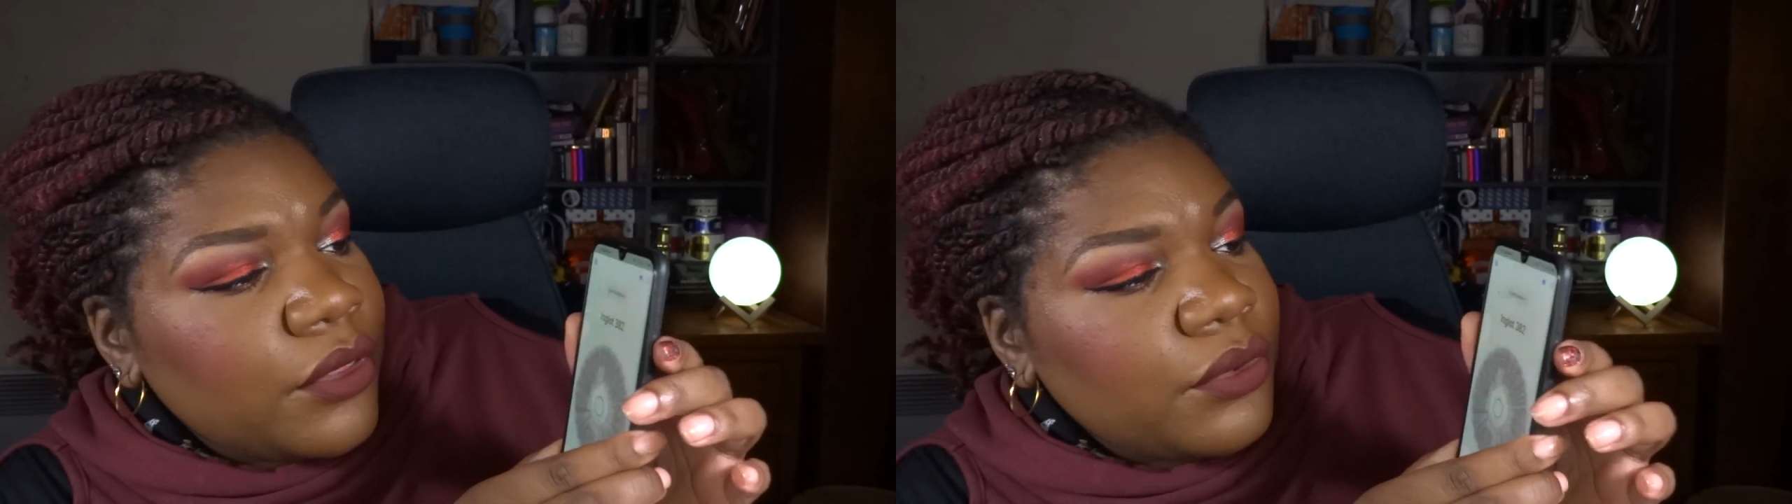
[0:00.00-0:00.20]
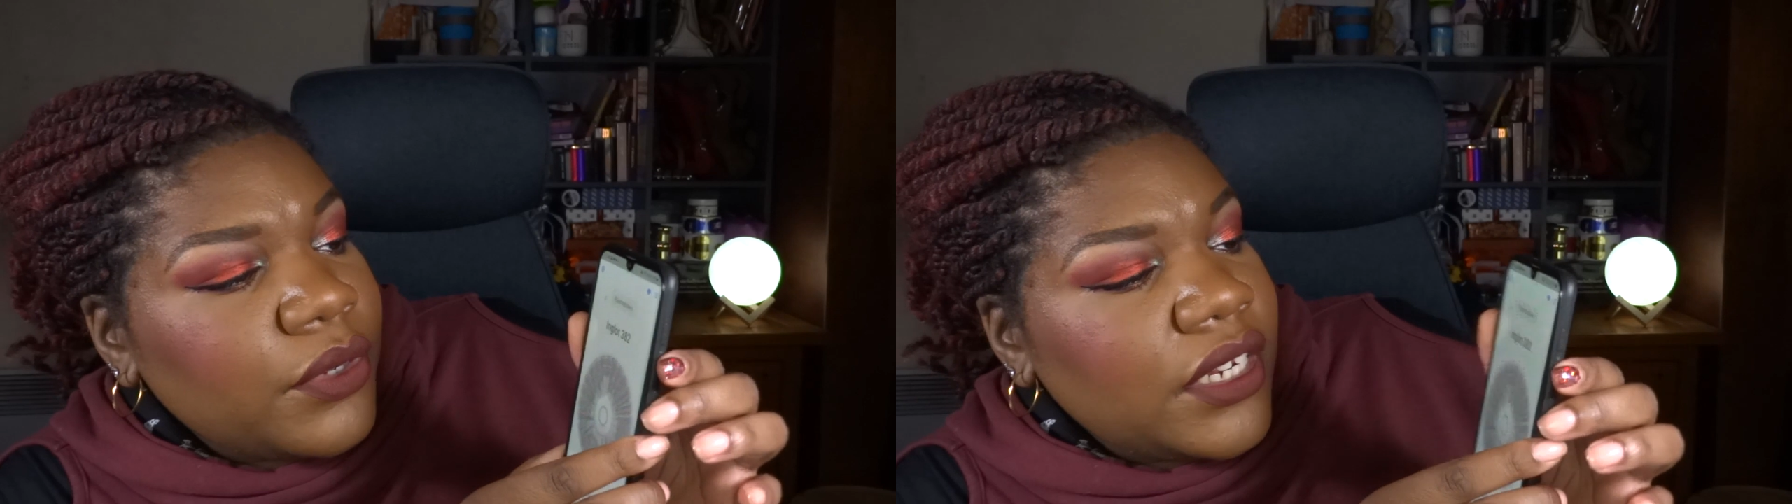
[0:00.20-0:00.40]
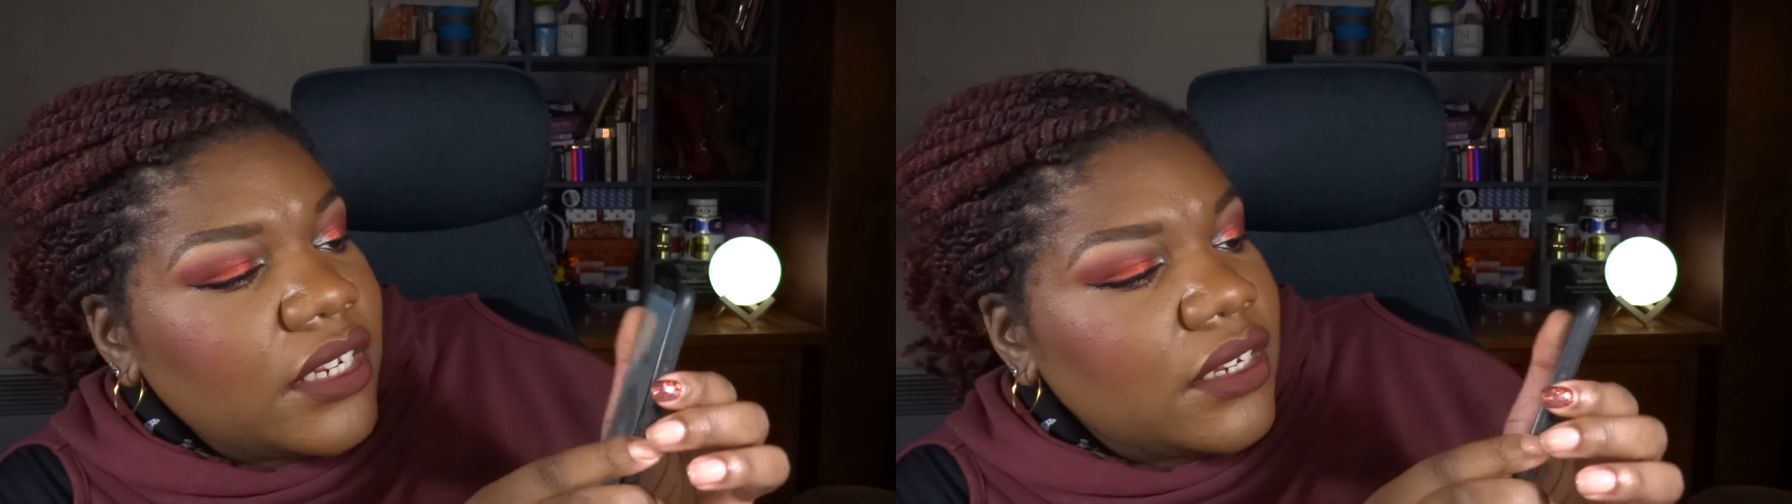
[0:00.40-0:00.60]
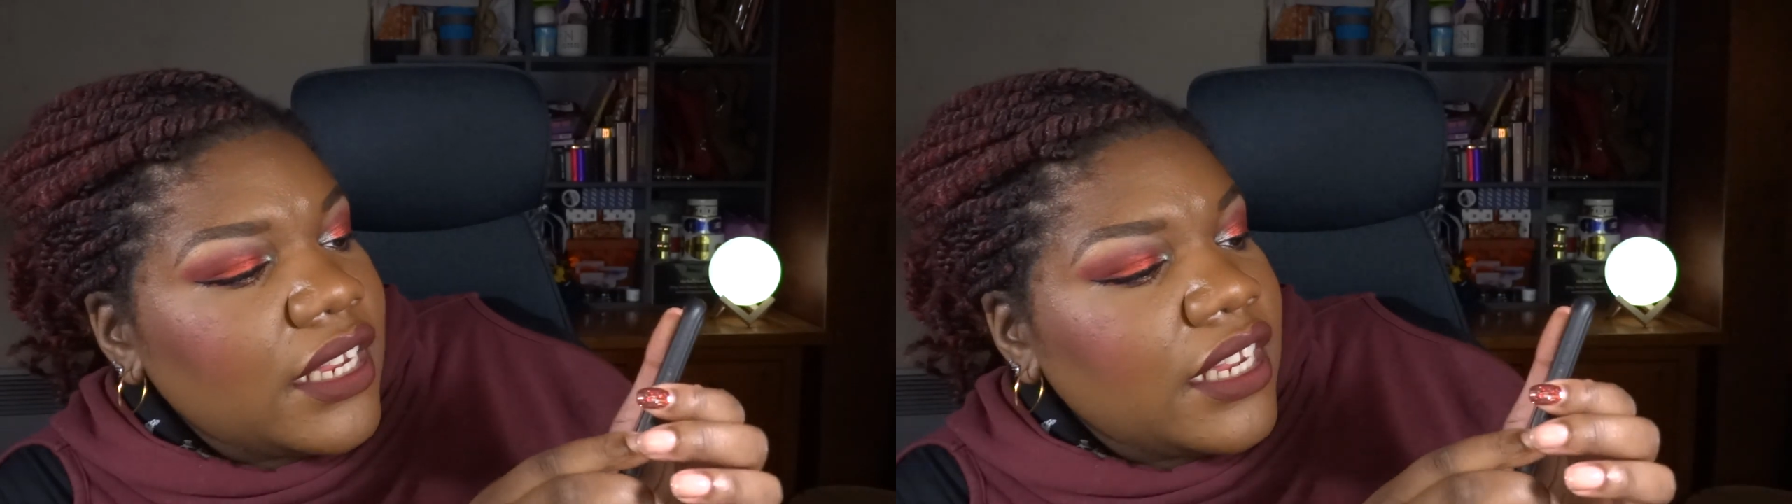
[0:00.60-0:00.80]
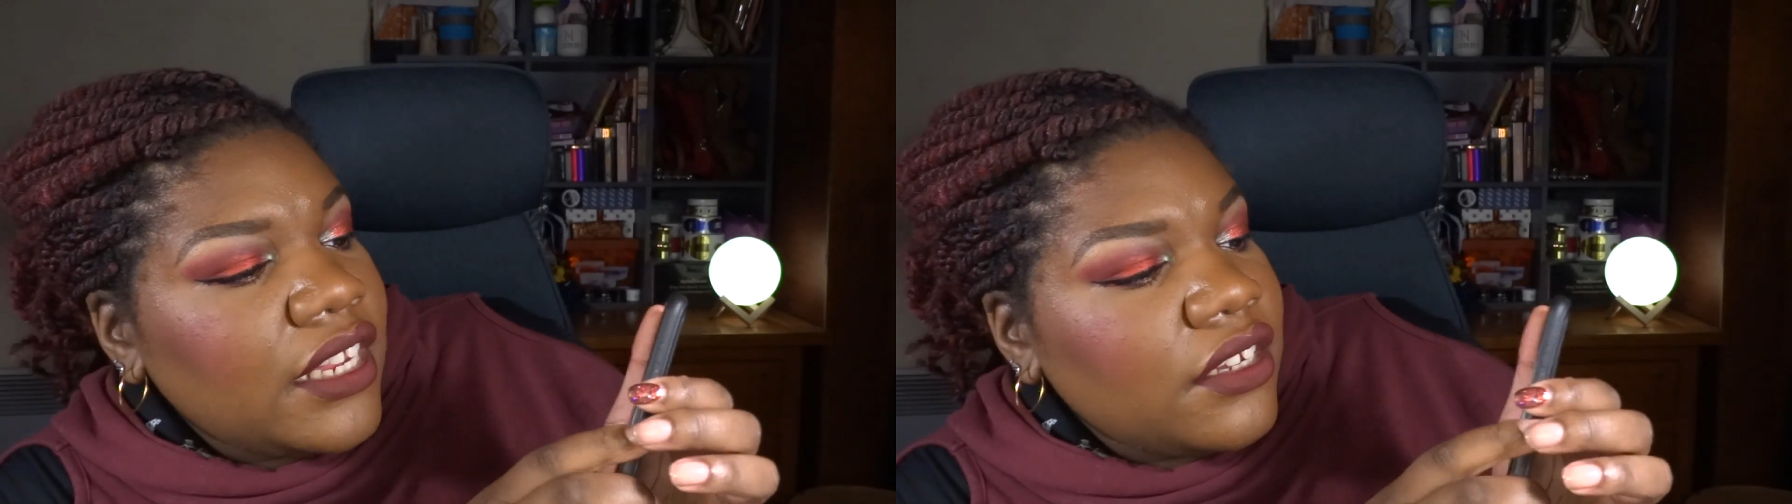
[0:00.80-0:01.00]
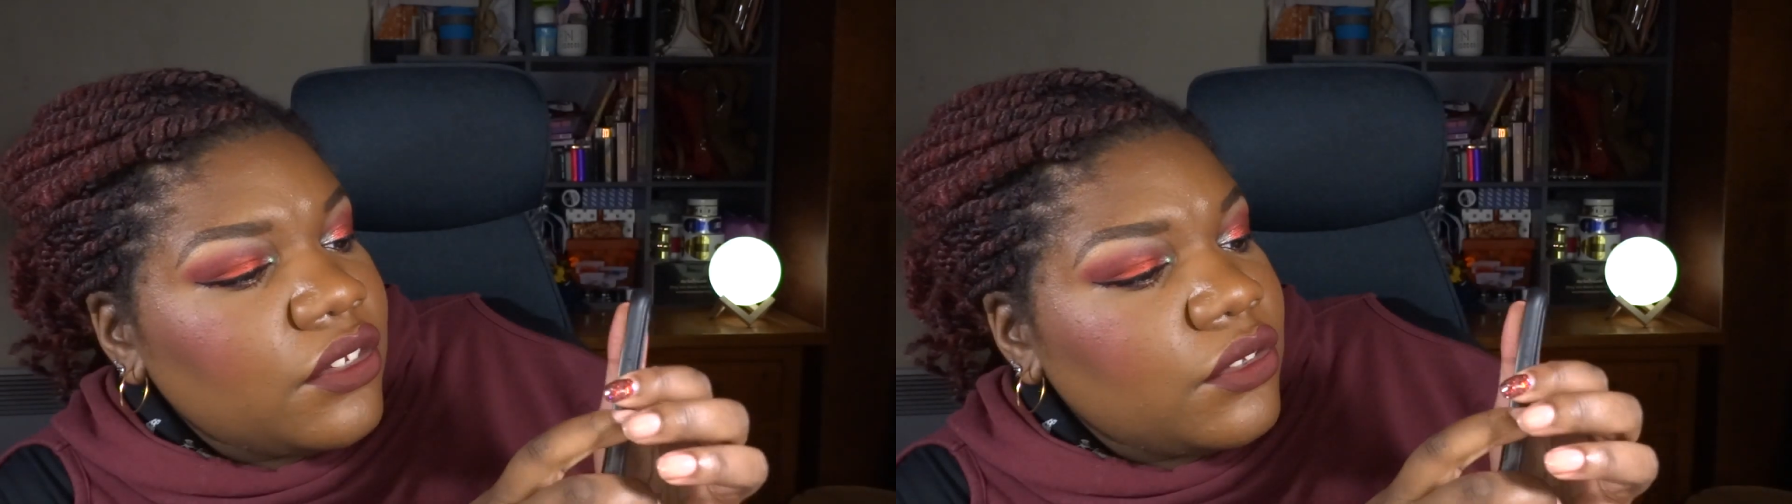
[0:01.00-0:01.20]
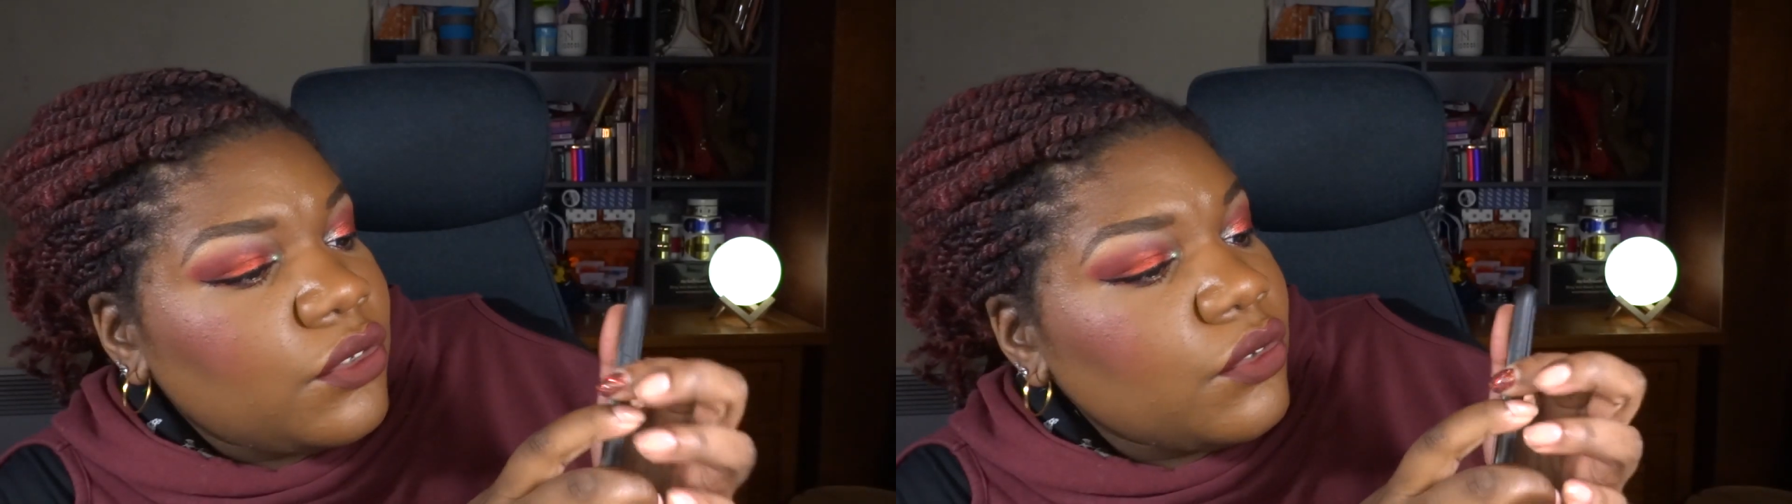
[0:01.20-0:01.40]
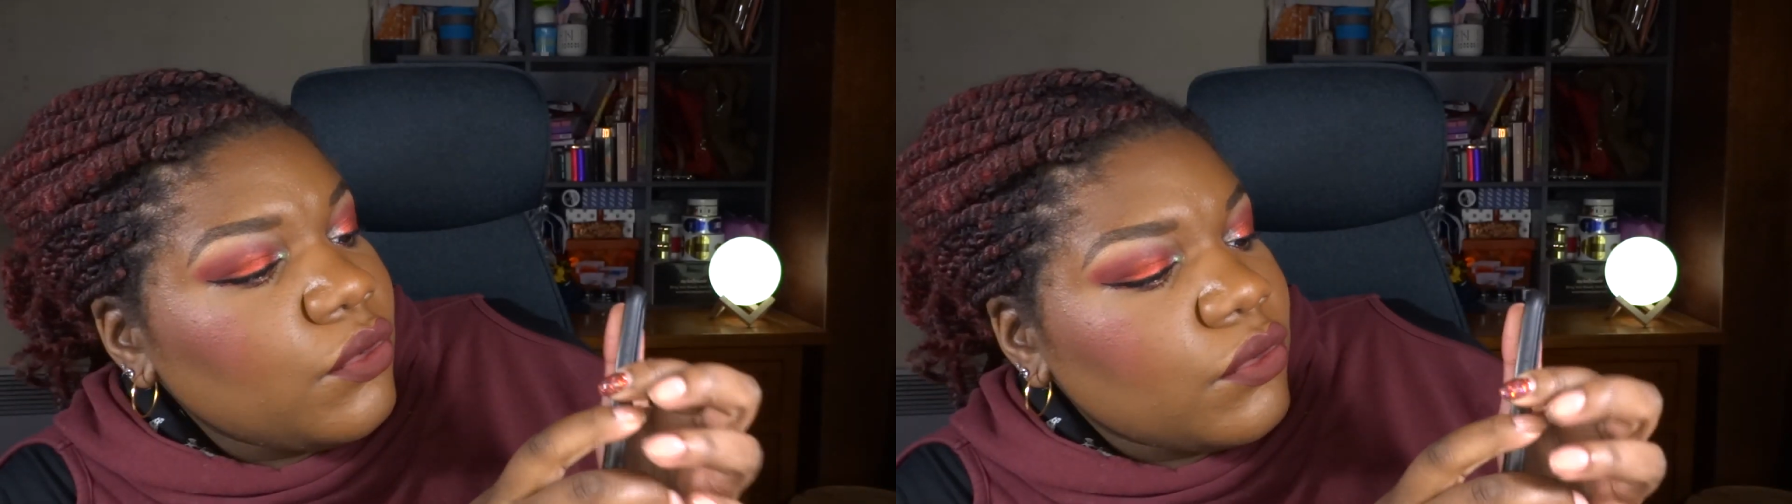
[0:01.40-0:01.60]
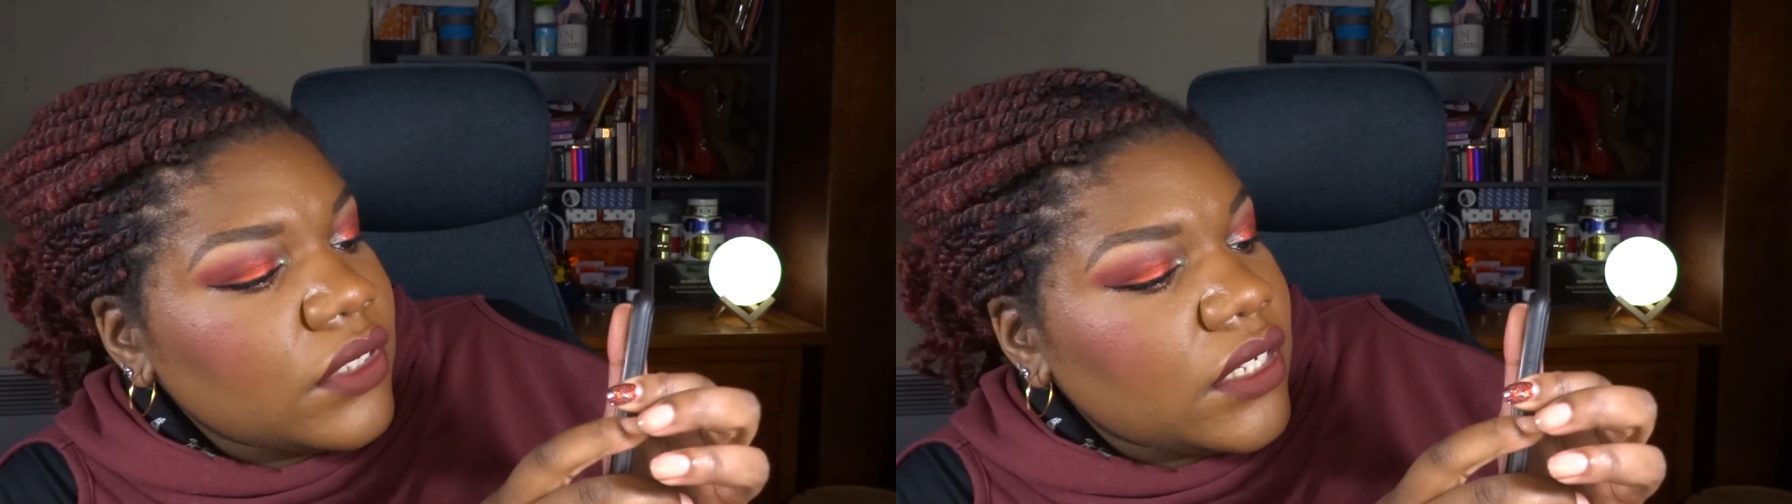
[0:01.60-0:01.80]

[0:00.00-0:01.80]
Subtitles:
382.